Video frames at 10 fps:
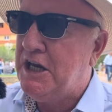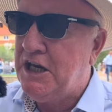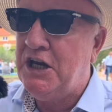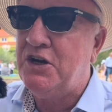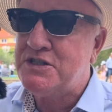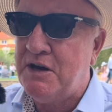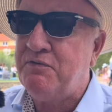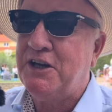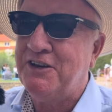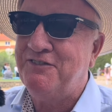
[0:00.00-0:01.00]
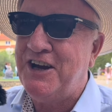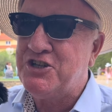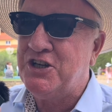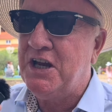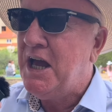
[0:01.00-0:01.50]
He hears every
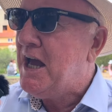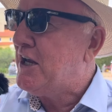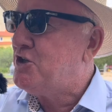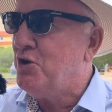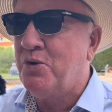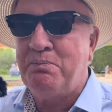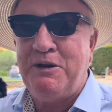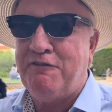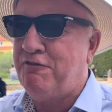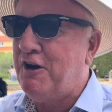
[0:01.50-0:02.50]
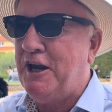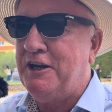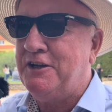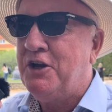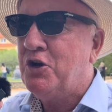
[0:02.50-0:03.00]
confession. Don't be
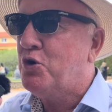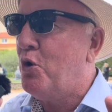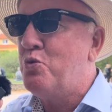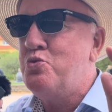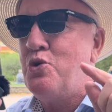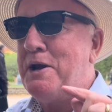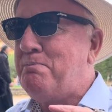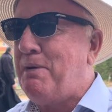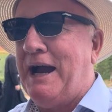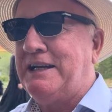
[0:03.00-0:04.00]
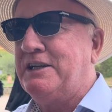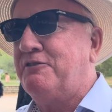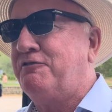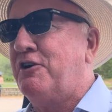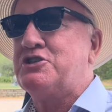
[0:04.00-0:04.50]
afraid. Go right back to
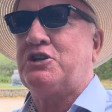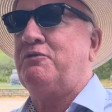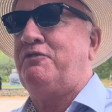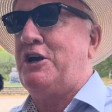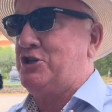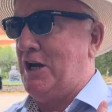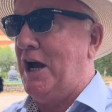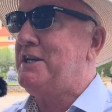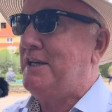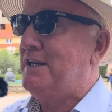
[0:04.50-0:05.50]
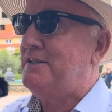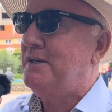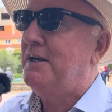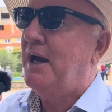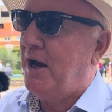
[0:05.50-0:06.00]
the first confession I did,
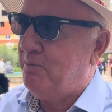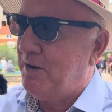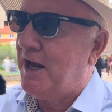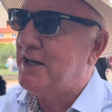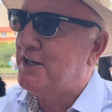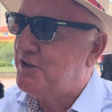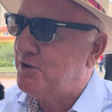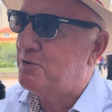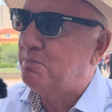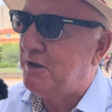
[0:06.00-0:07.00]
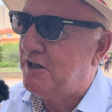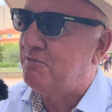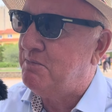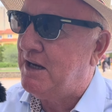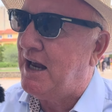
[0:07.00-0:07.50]
and when I can do it,
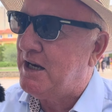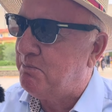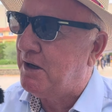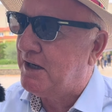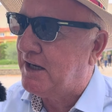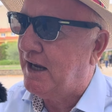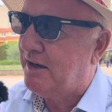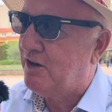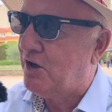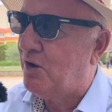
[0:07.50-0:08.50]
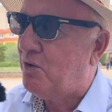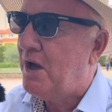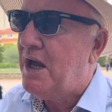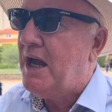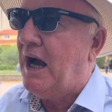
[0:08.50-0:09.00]
believe me, anybody can. You know,
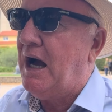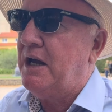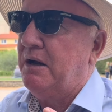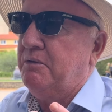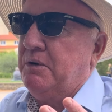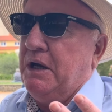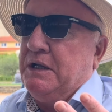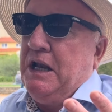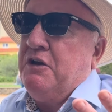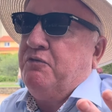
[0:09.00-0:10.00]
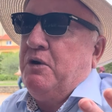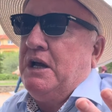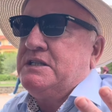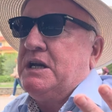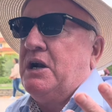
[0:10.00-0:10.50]
I at life when
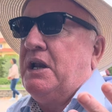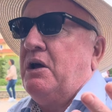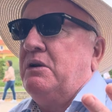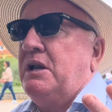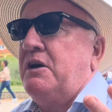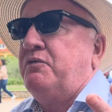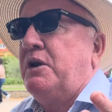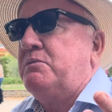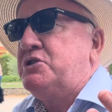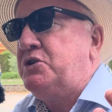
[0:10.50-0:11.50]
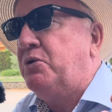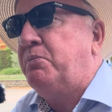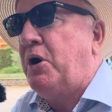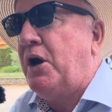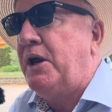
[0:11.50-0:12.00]
I started out in life when I was a young
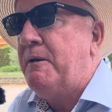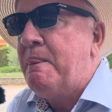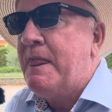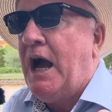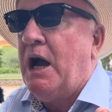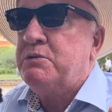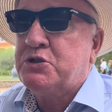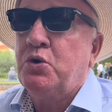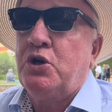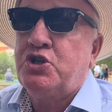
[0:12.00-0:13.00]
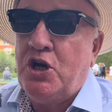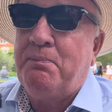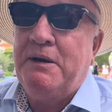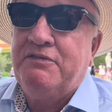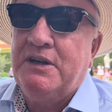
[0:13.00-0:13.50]
boy, I was good at
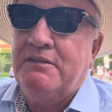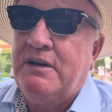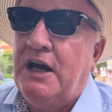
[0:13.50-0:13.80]
shoplifting.